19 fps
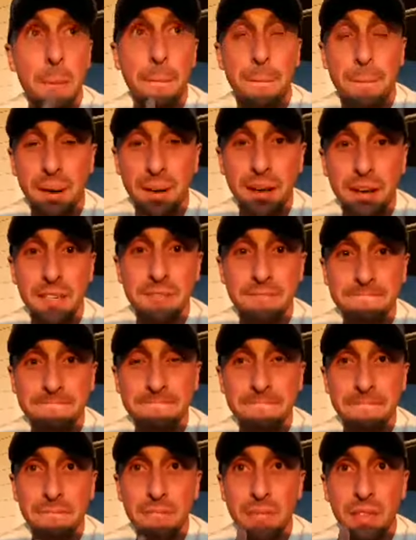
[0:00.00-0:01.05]
But
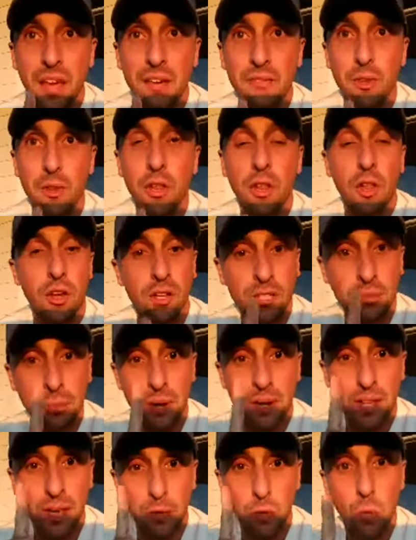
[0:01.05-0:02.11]
I've only lost
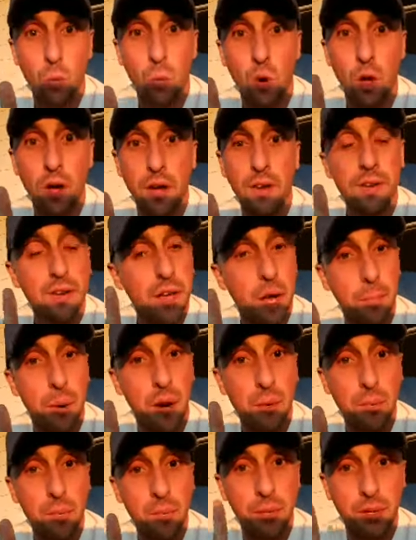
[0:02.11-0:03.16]
money on one
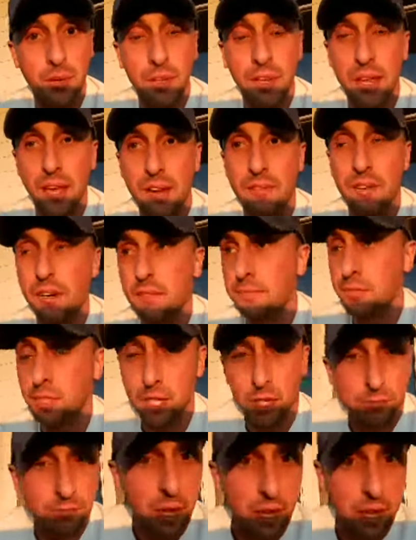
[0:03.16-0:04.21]
apartment building ever. So,
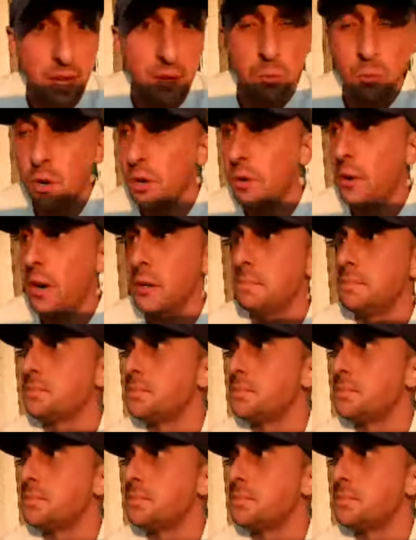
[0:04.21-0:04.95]
knock on wood, right?